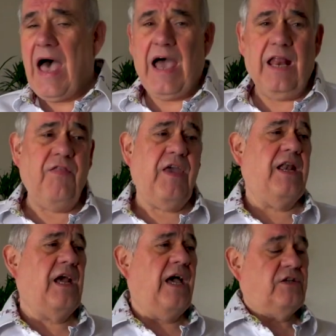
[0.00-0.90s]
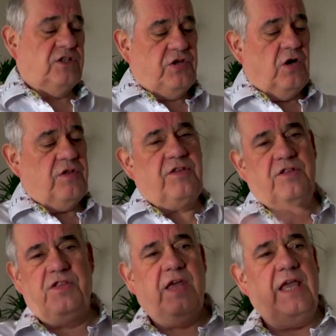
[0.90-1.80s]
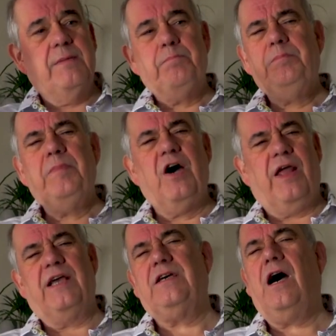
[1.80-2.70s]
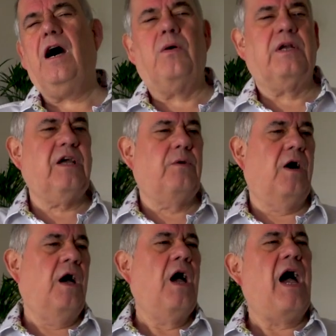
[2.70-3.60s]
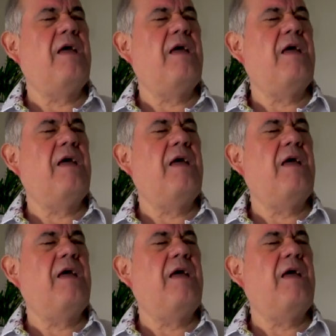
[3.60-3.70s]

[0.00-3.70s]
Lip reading: And in the end, I just took the money and said, oh, tell you what,